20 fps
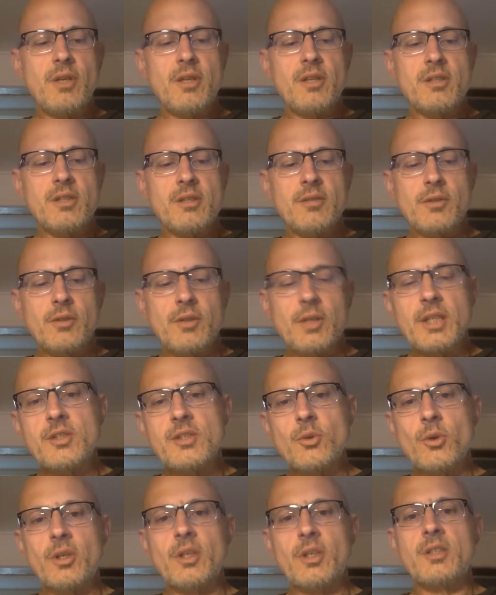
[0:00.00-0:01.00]
the civil
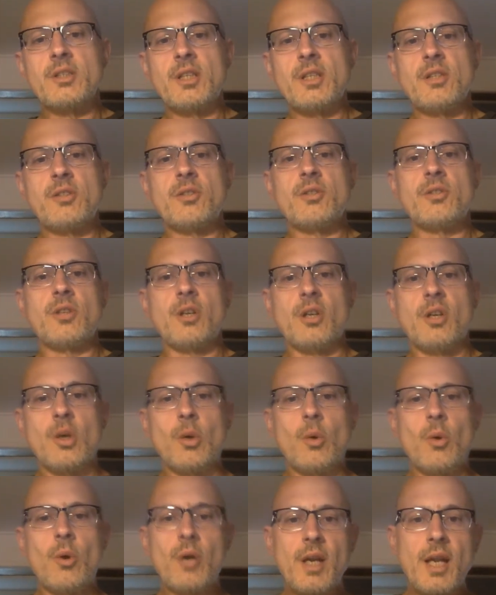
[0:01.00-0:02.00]
rights organizations are
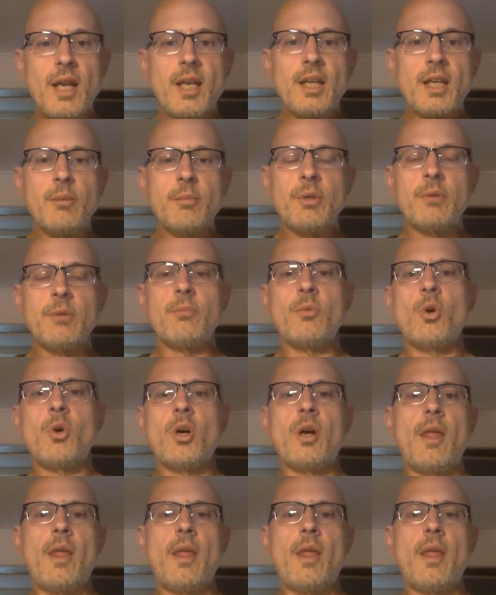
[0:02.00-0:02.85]
coordinating a bit more,